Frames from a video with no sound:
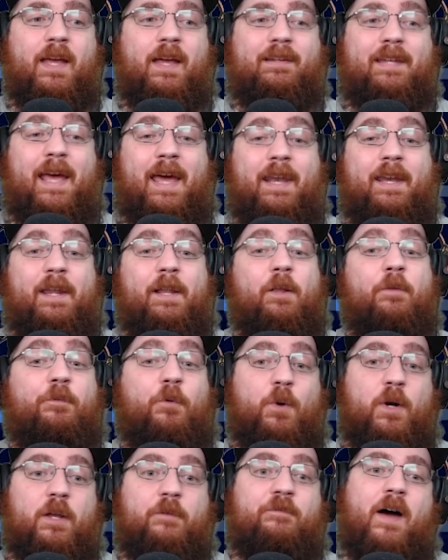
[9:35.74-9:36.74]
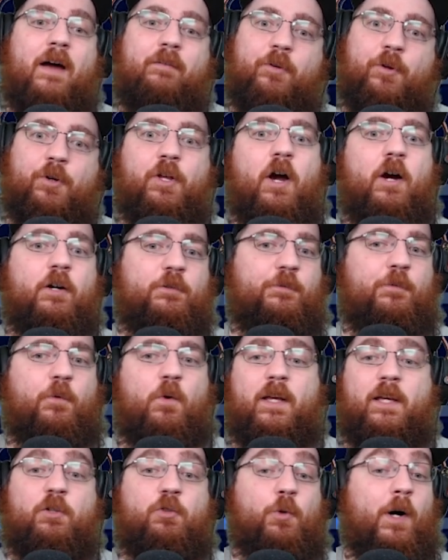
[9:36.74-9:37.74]
Tannehill, forty-five hundred yards,
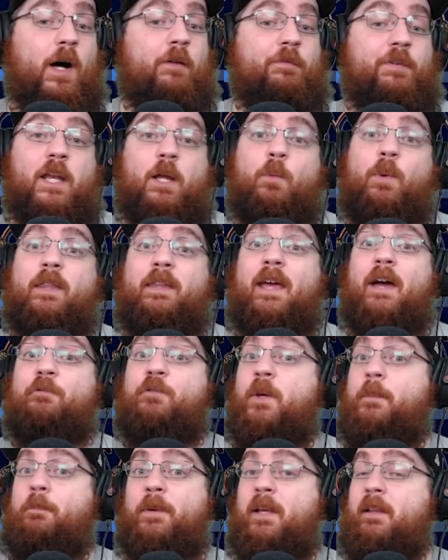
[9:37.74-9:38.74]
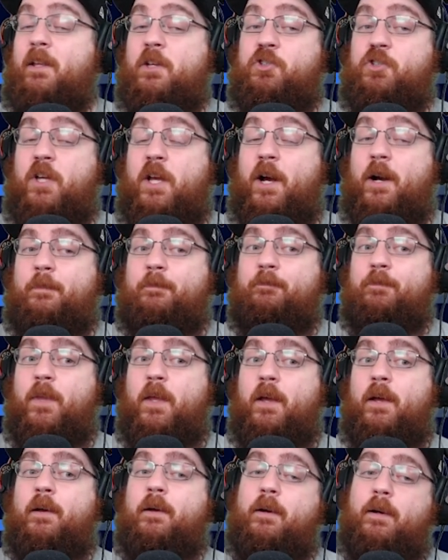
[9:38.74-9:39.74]
forty and twelve. Can he win the M V P this year?
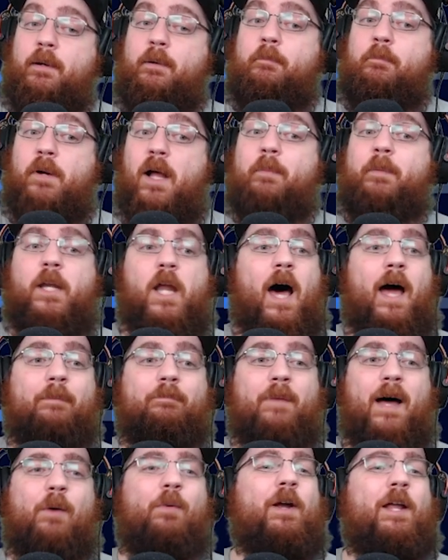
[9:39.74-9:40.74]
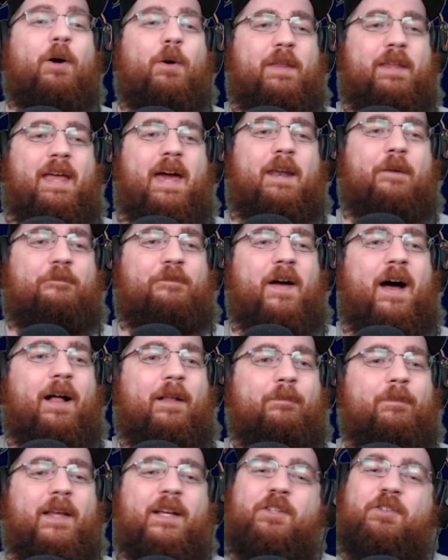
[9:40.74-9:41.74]
Probably not. I want to go to the N F
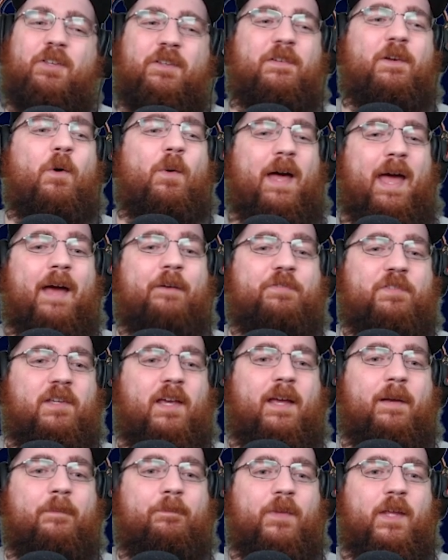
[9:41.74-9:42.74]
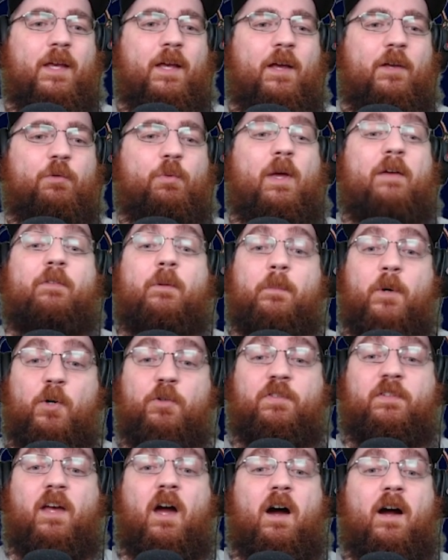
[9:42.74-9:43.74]
L. Let's go A F C. So we have the
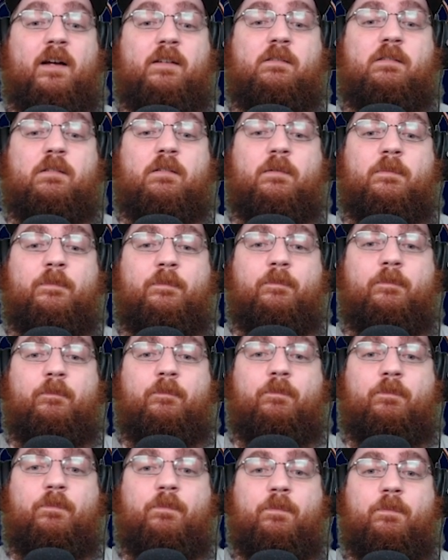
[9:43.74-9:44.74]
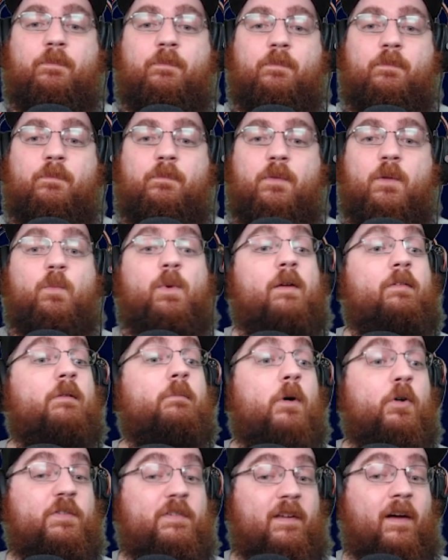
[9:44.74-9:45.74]
most yards. We have the
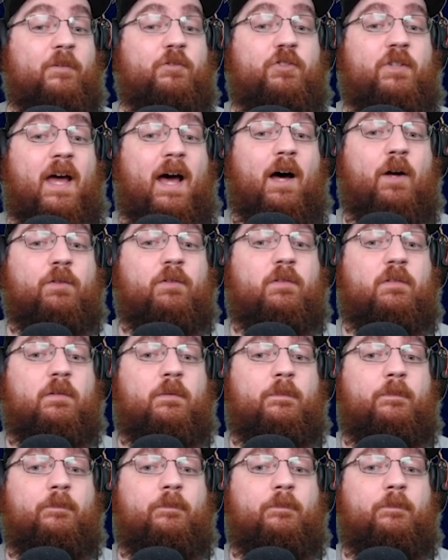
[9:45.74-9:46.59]
most touchdowns.